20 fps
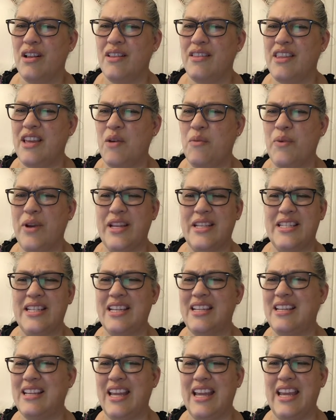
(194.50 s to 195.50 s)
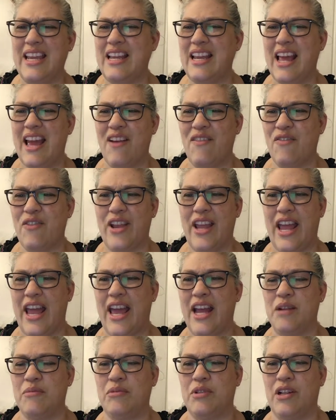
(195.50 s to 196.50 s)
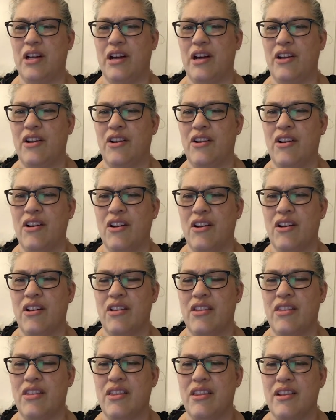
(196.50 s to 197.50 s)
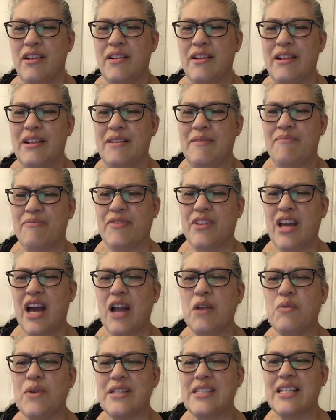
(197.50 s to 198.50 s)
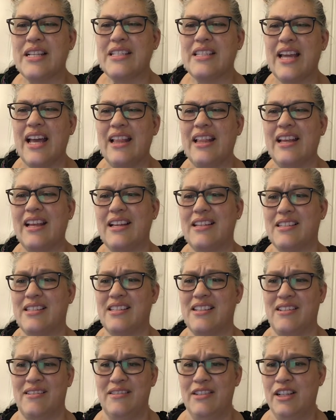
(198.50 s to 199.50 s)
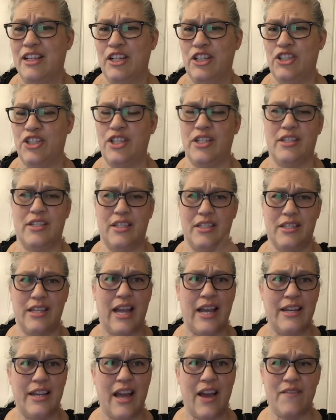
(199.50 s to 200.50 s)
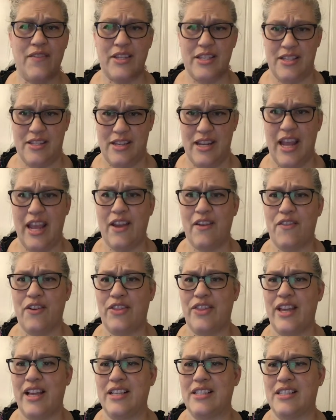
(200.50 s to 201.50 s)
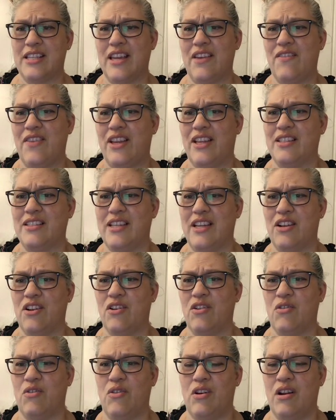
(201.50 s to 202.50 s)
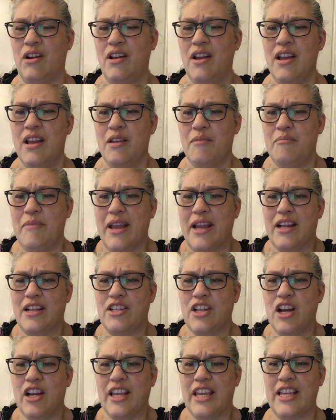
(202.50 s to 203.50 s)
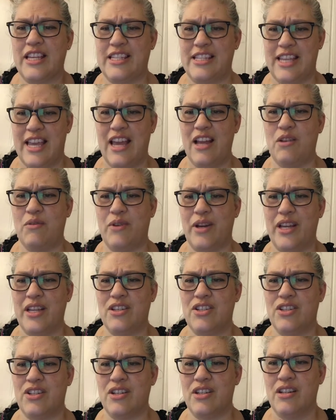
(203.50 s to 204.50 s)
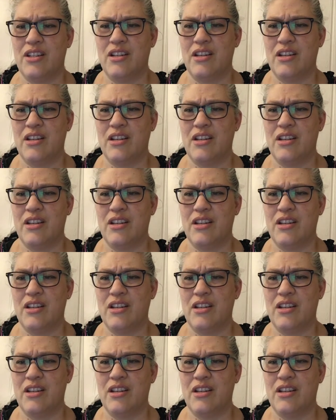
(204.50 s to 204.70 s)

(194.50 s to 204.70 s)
that we didn't eat every animal on earth. God wasn't telling us to just decide to have a snake for Thanksgiving dinner or make a donkey sandwich.